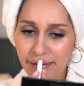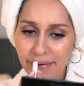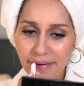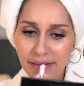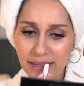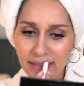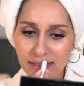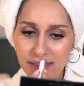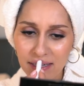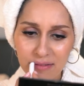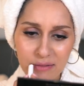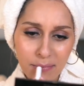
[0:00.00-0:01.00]
I think they should
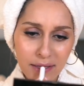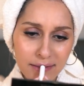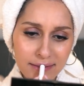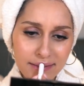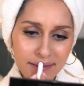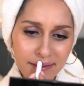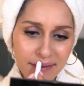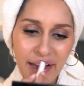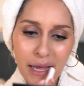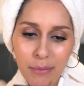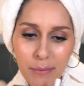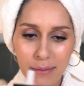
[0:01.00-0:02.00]
have smells,
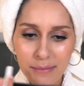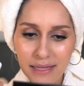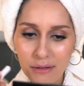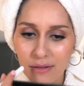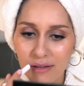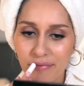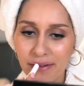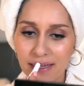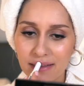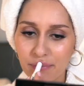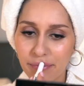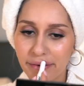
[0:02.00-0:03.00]
but maybe that will
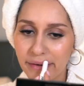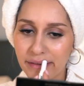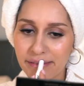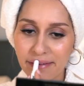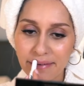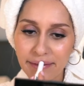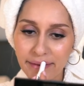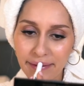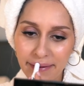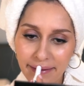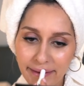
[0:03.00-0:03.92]
affect the products, I don't know.